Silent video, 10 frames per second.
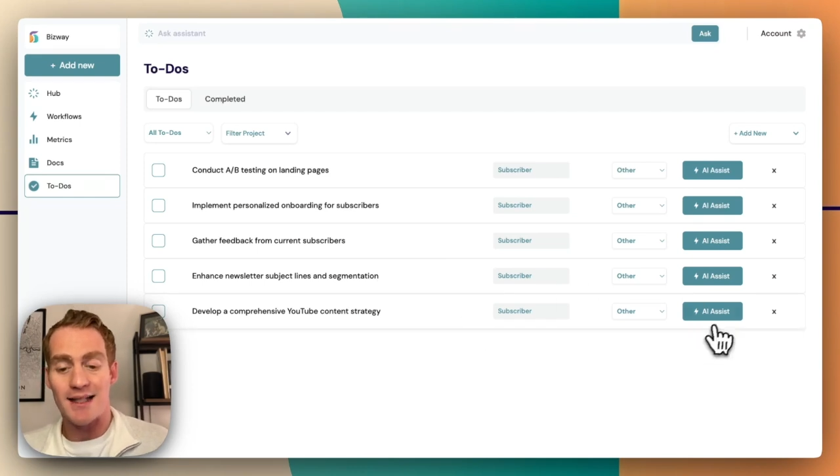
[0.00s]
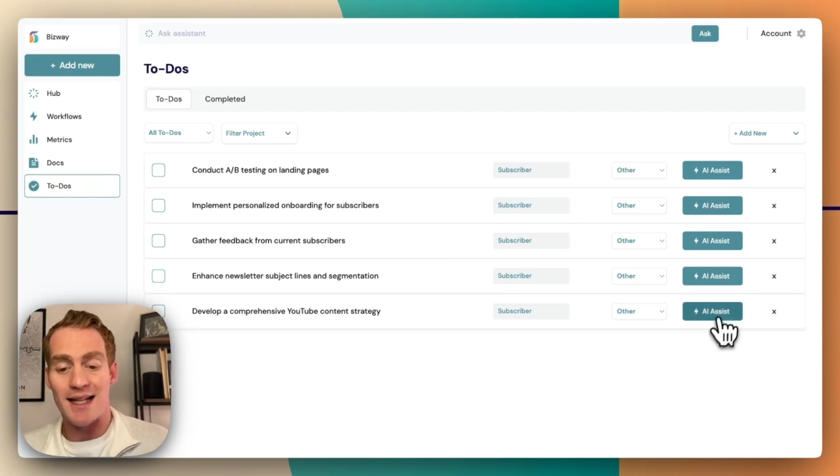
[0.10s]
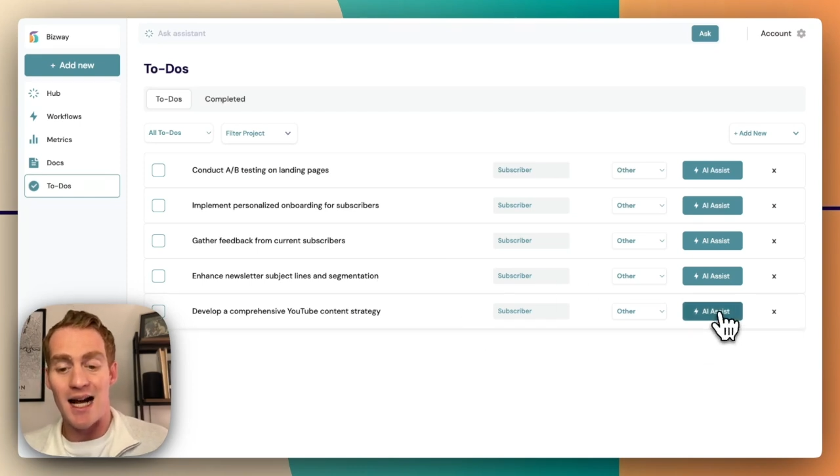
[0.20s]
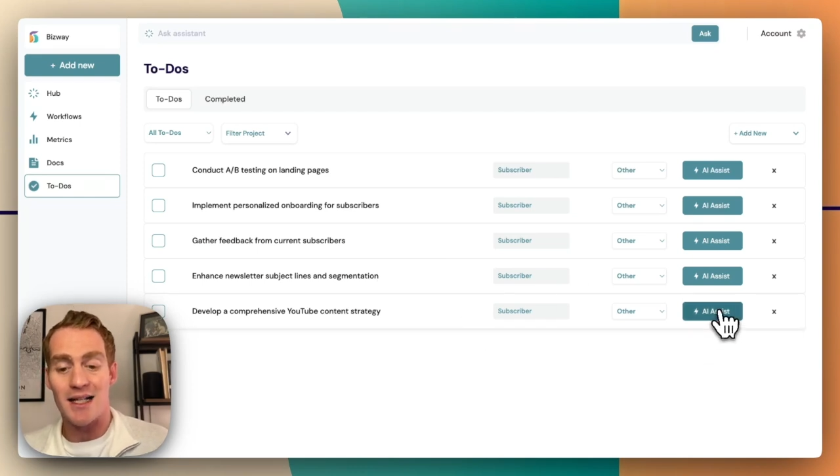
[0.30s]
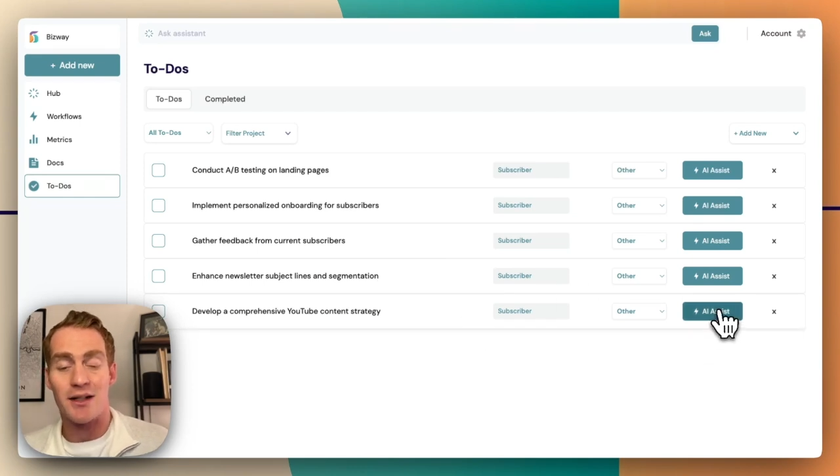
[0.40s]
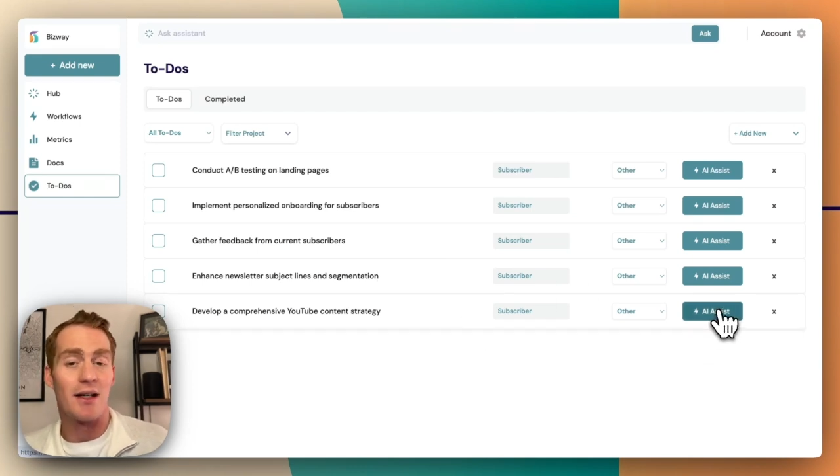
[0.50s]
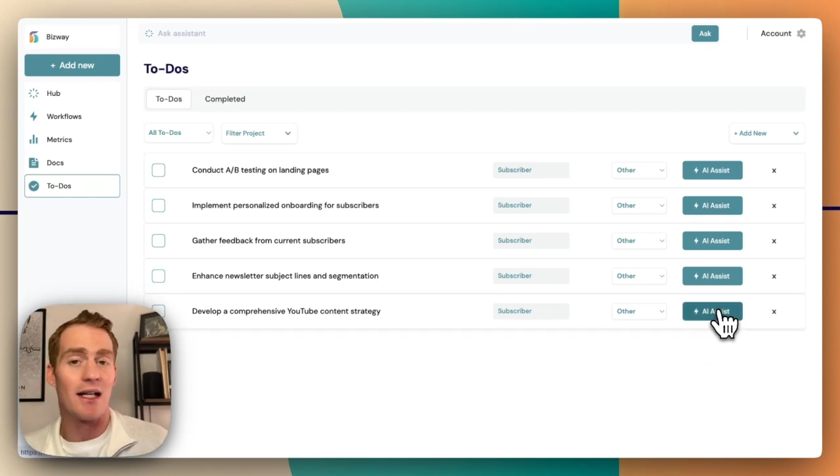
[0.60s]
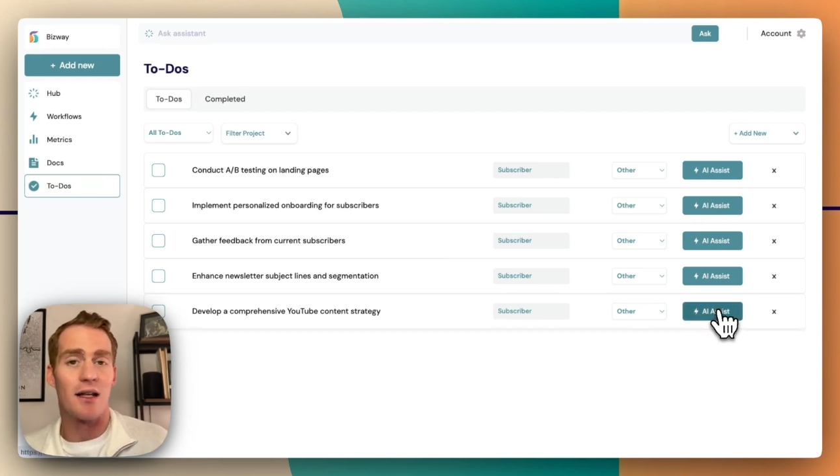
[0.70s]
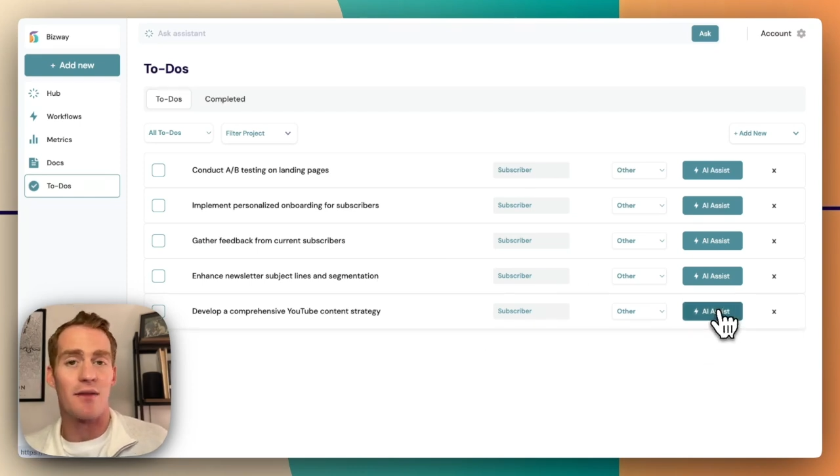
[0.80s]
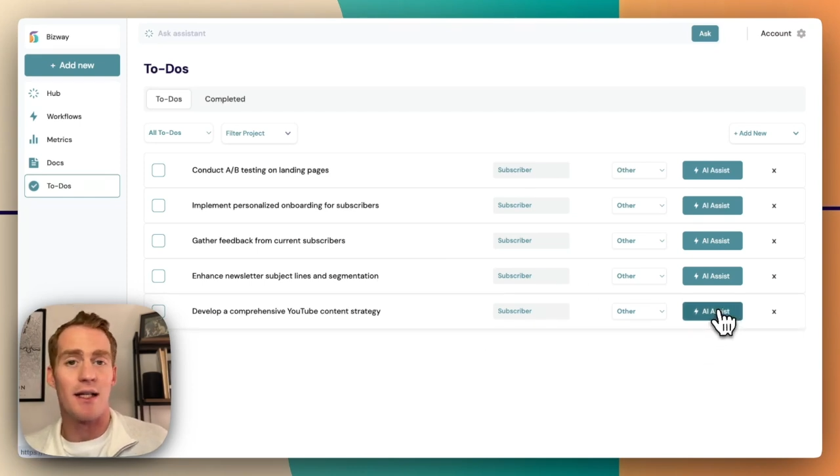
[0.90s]
started on
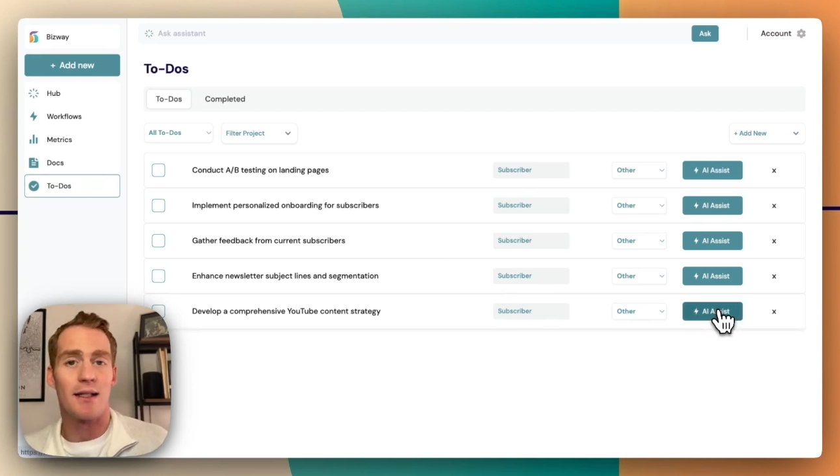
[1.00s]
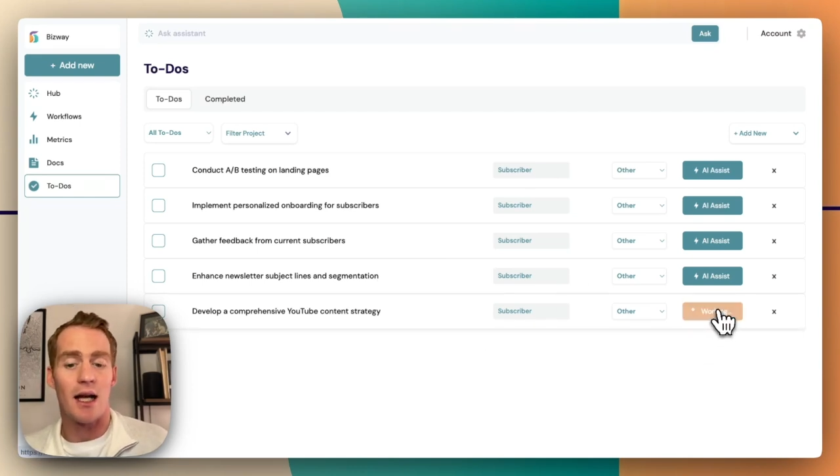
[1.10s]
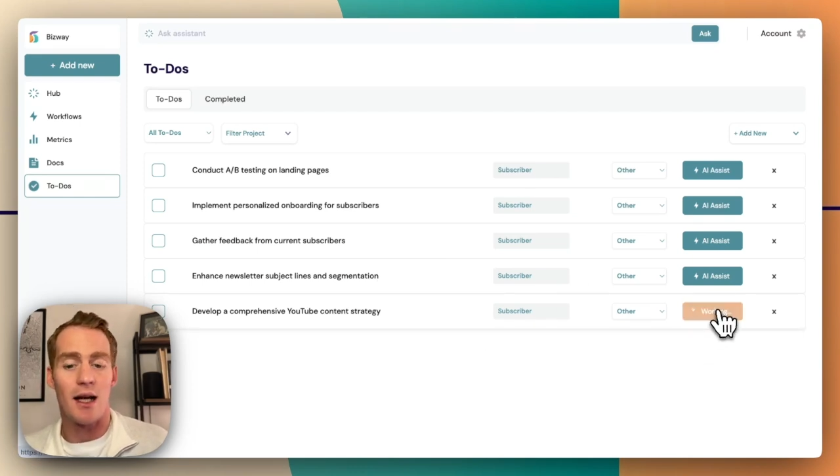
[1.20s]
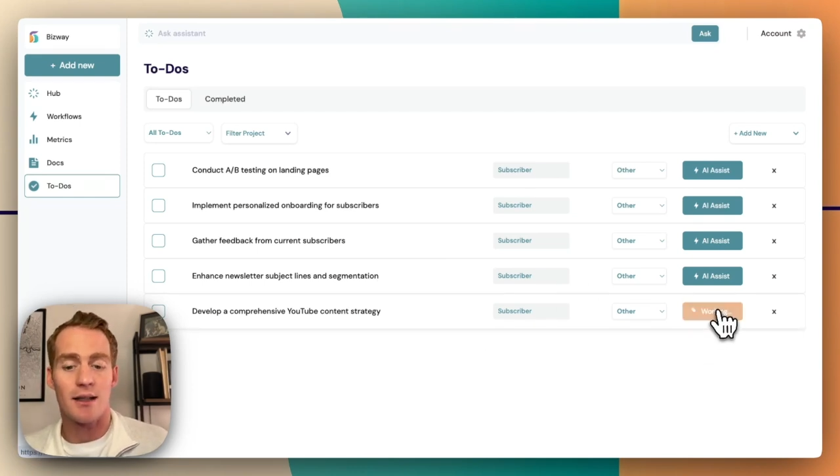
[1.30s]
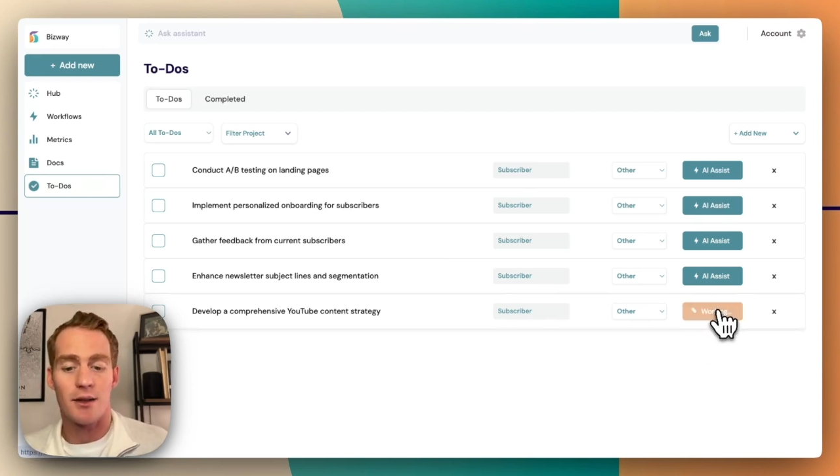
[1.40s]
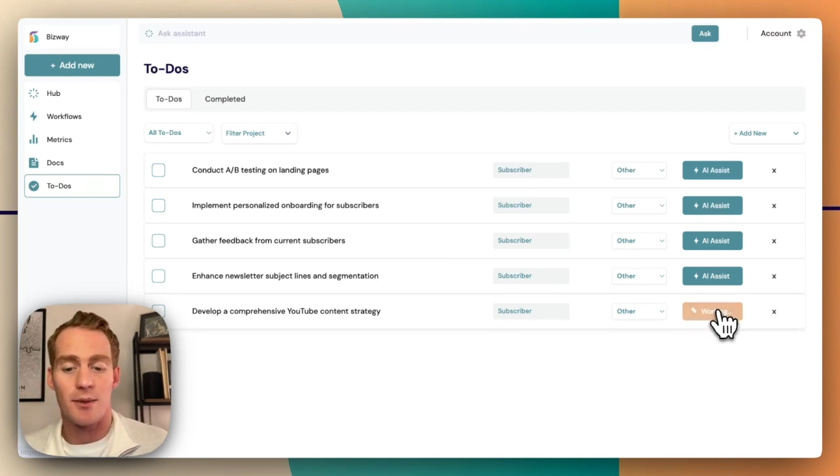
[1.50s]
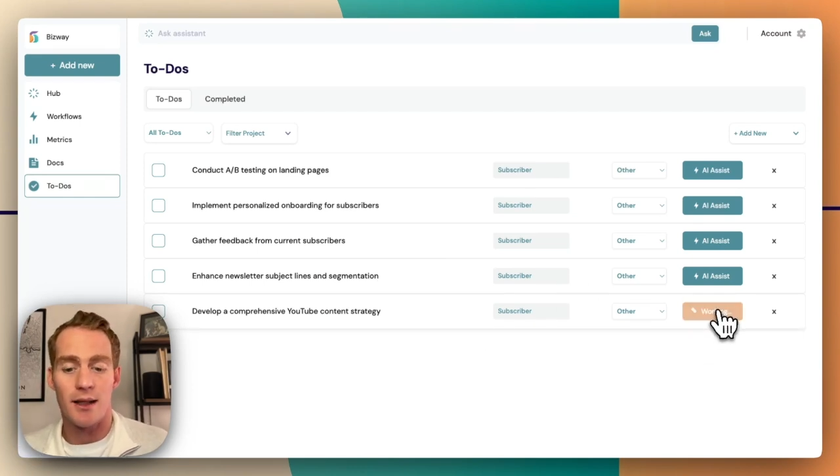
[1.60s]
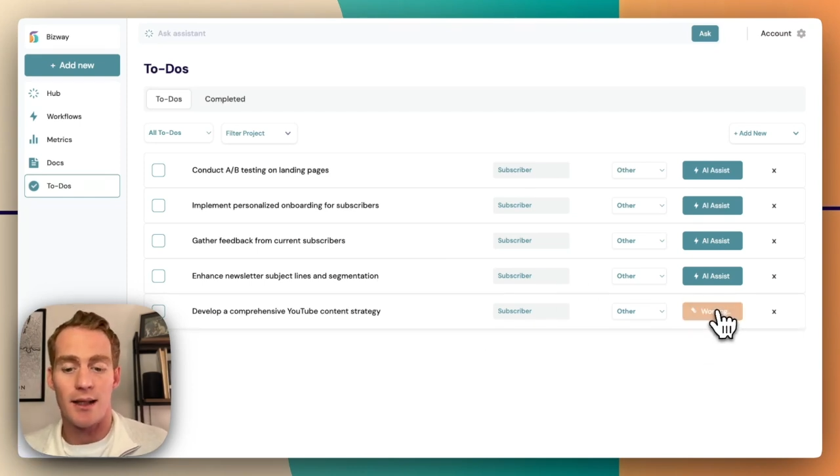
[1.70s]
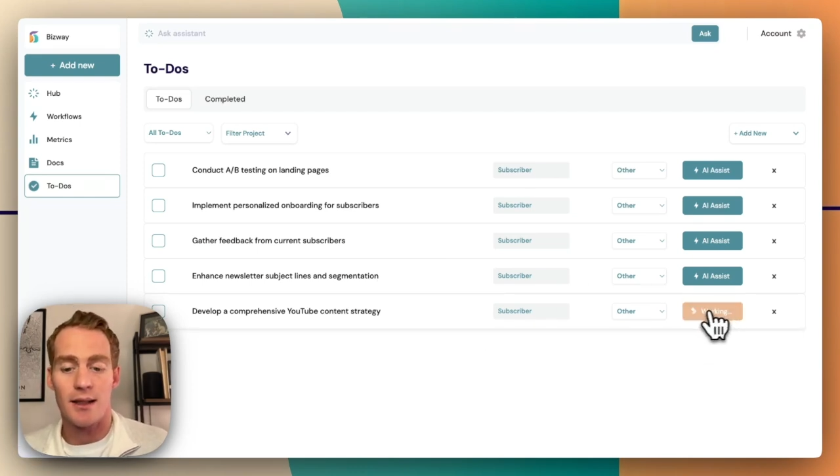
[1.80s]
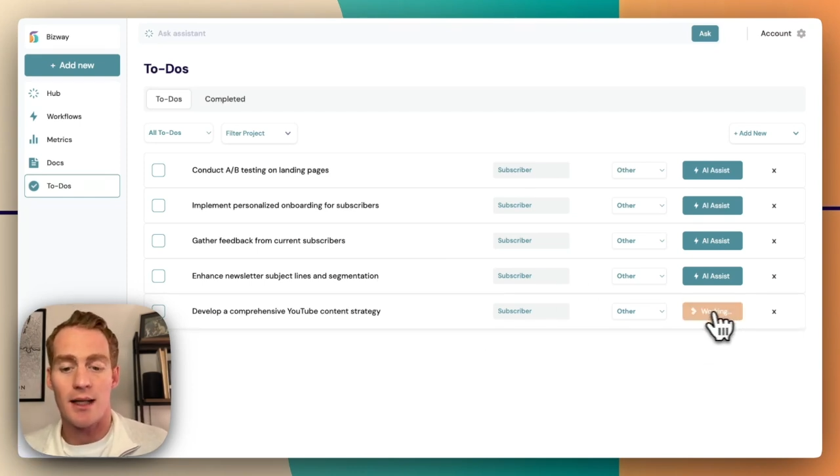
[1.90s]
any of these tasks
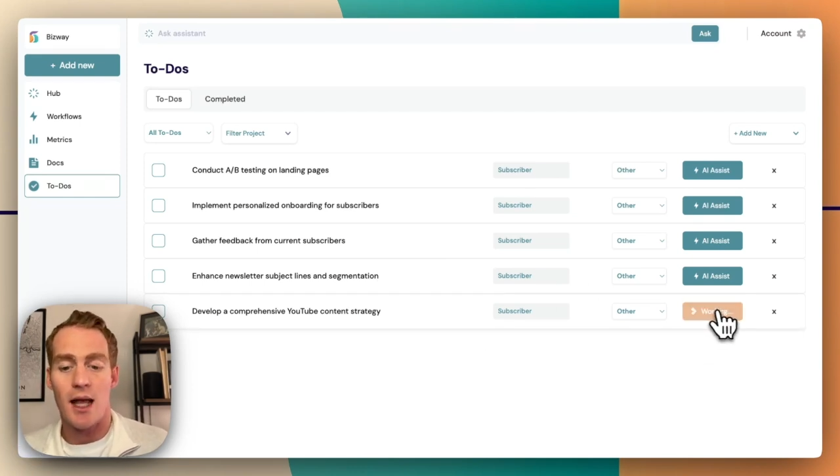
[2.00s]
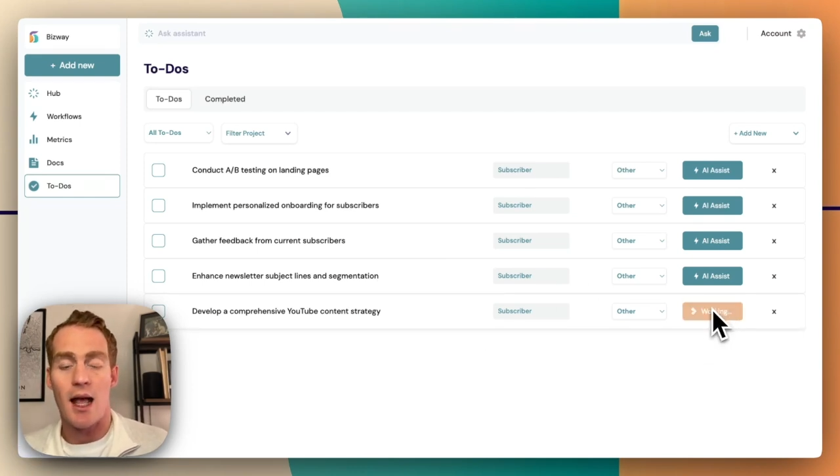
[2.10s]
with this